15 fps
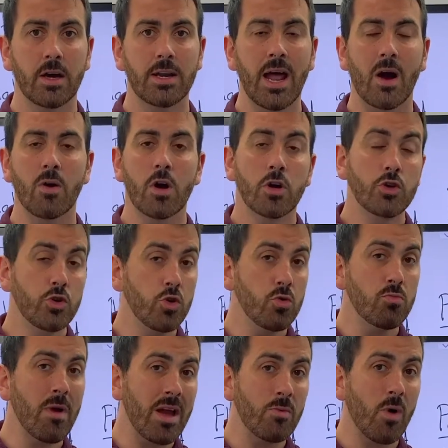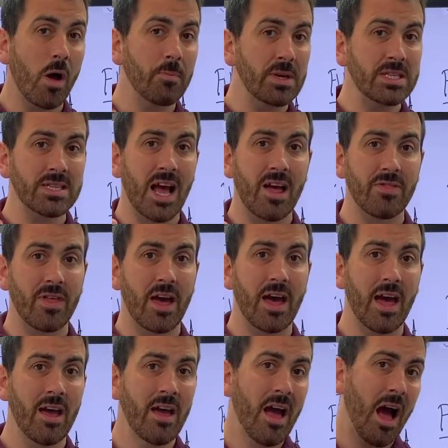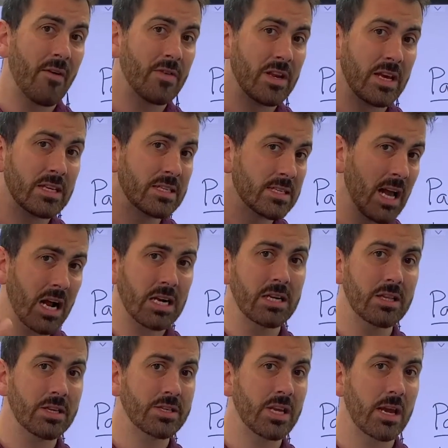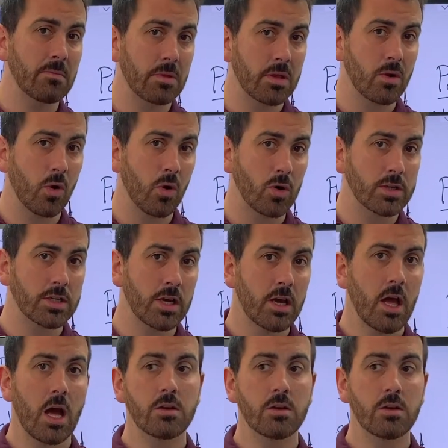Now, you may well be sat there having exactly the same thought.